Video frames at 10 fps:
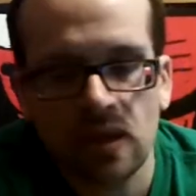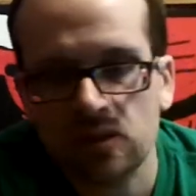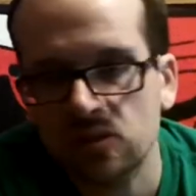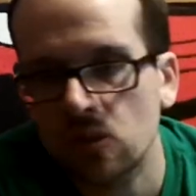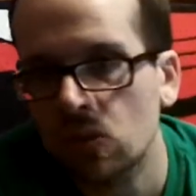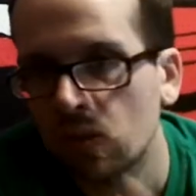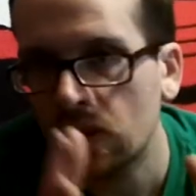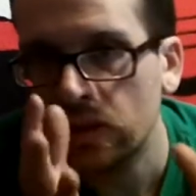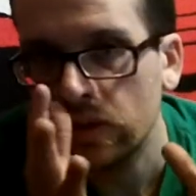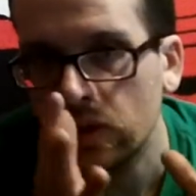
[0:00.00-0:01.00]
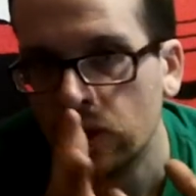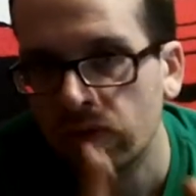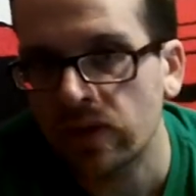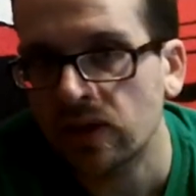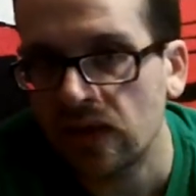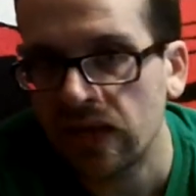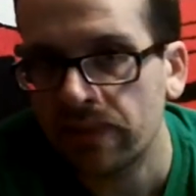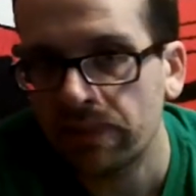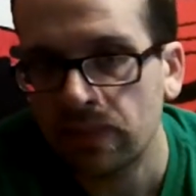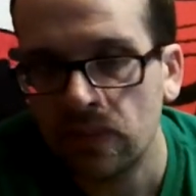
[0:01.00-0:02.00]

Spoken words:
So, great game.